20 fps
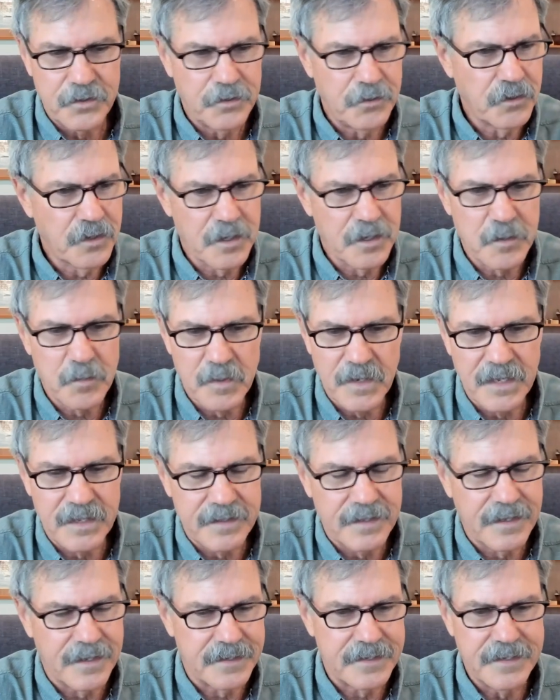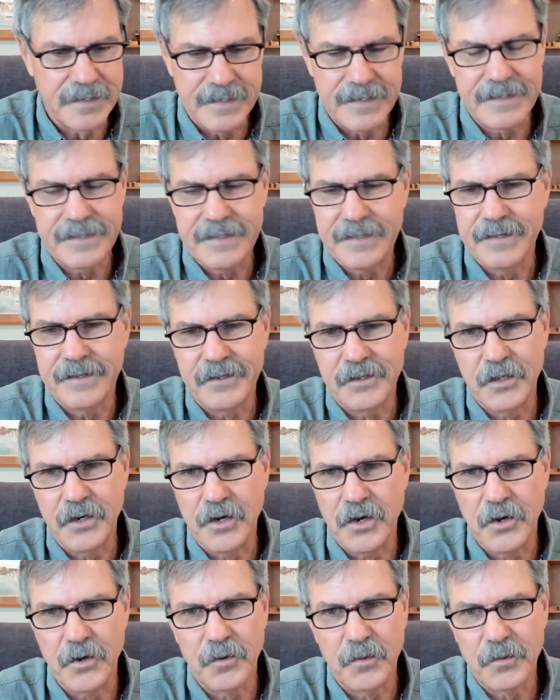you can apply that to anything you
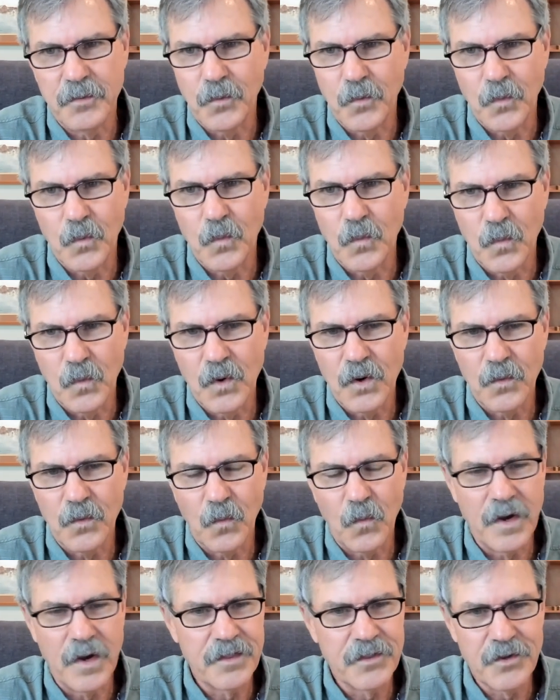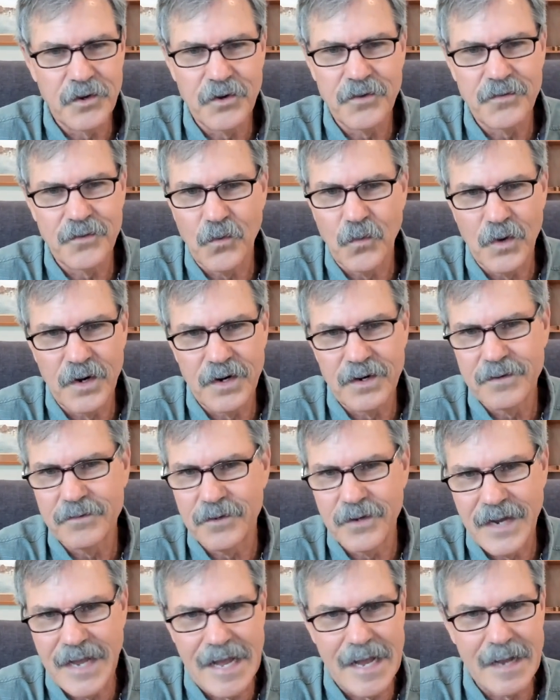know wh- whether
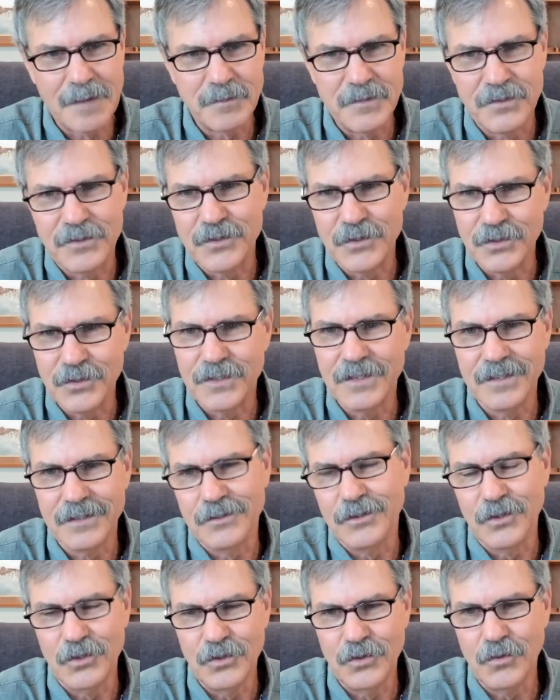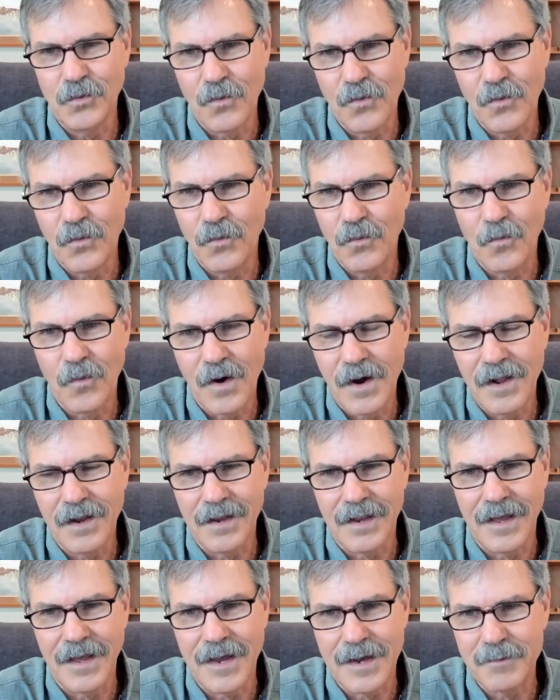whatever happened to in the Lu-
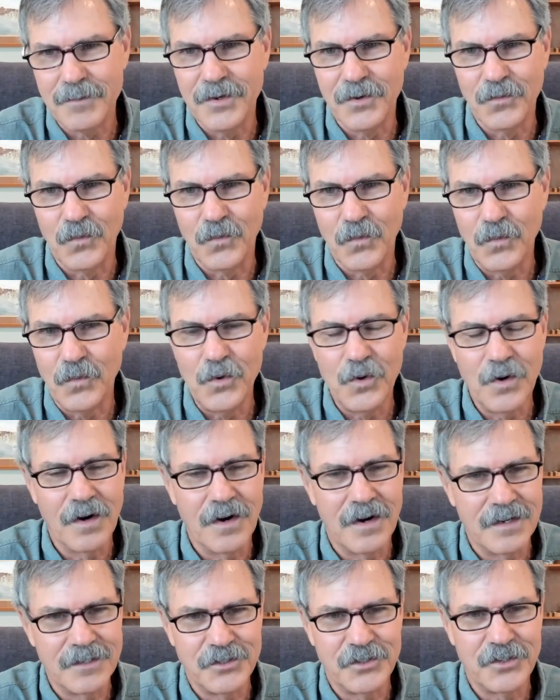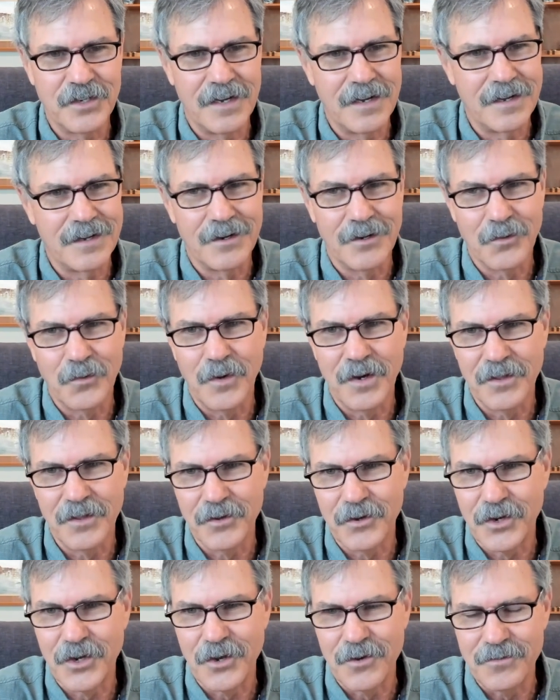lab in wuhan china
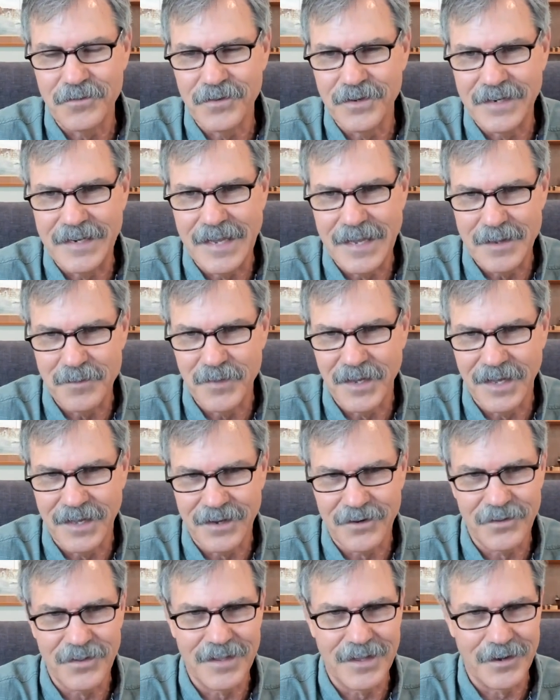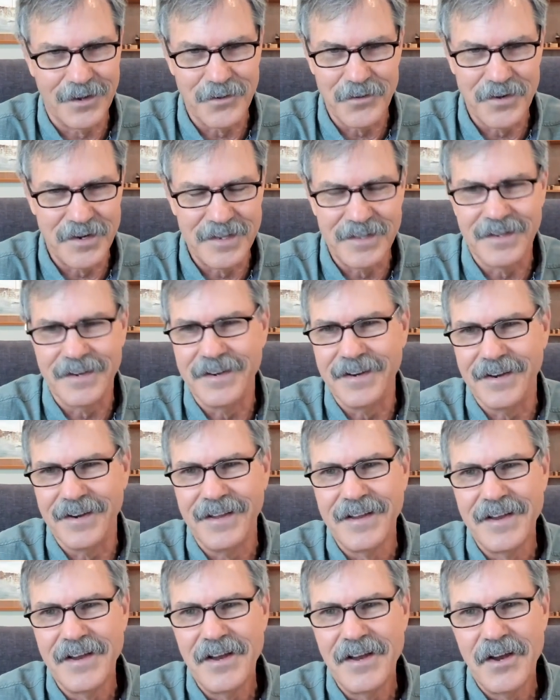whether covid came out of that or didn't
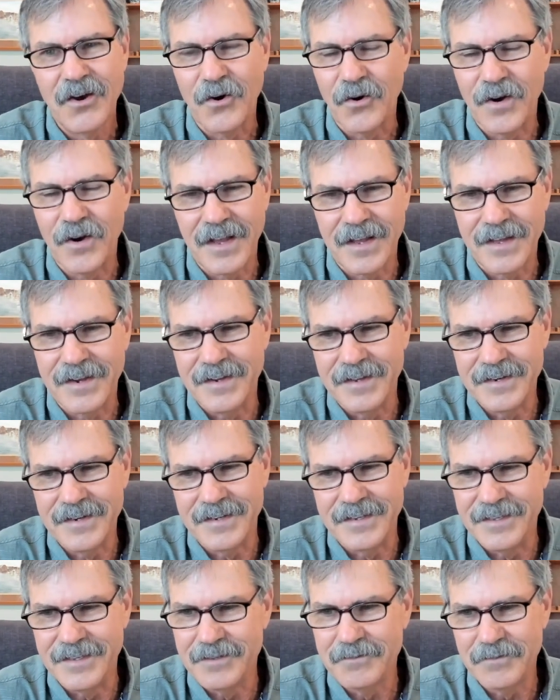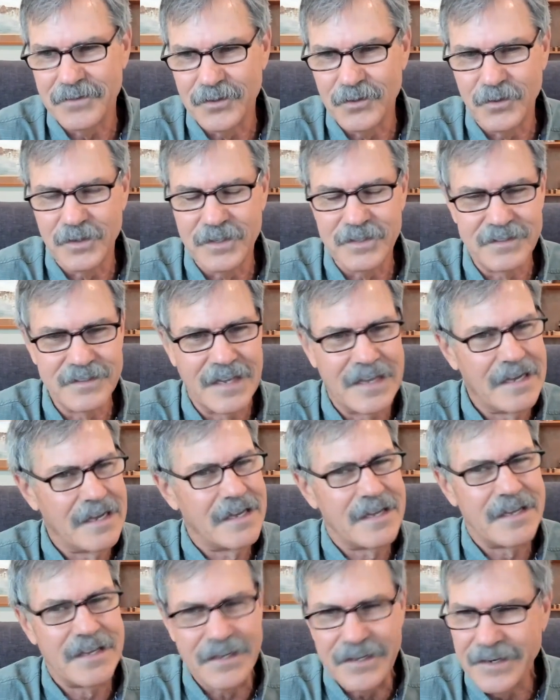or had any influence
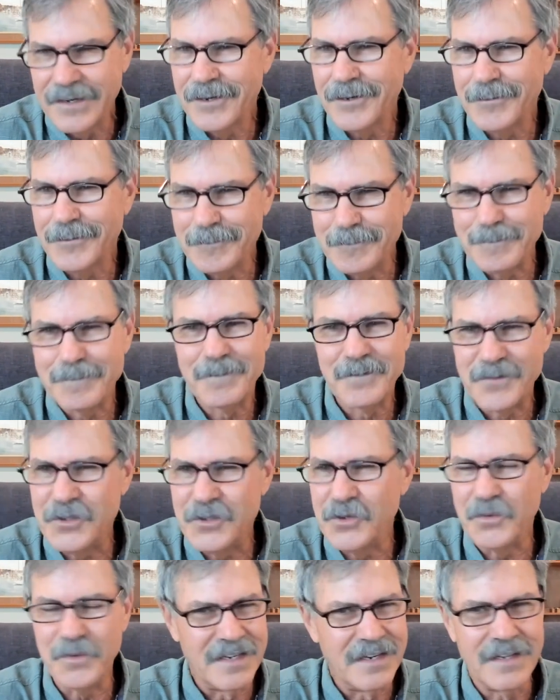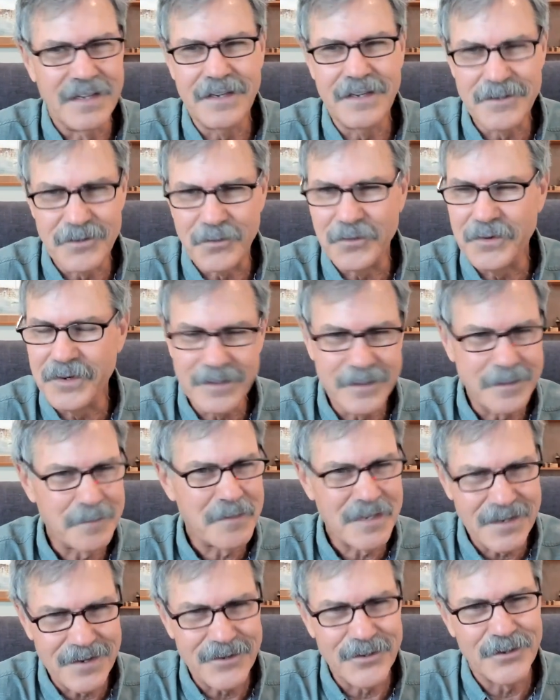you know do we need to really
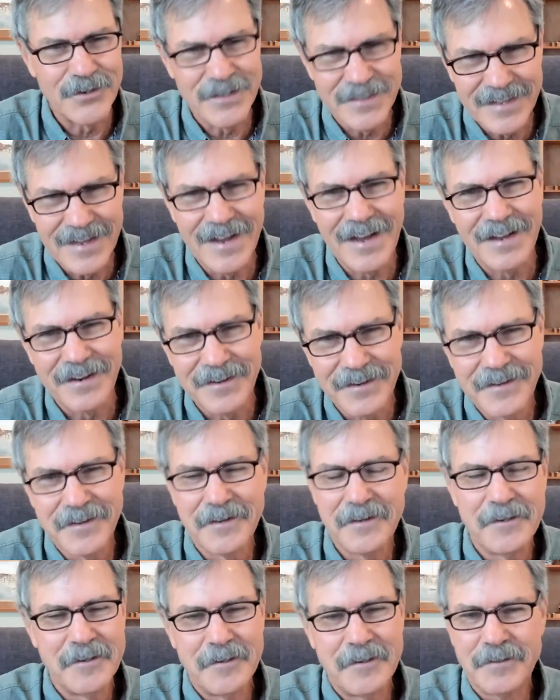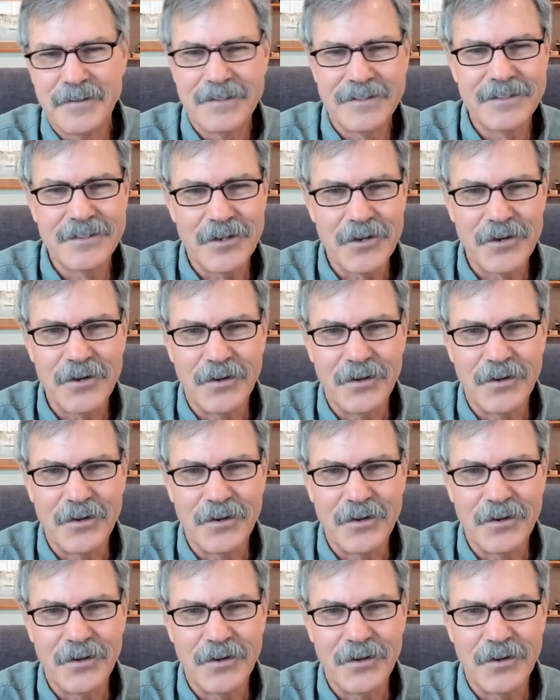be doing that so,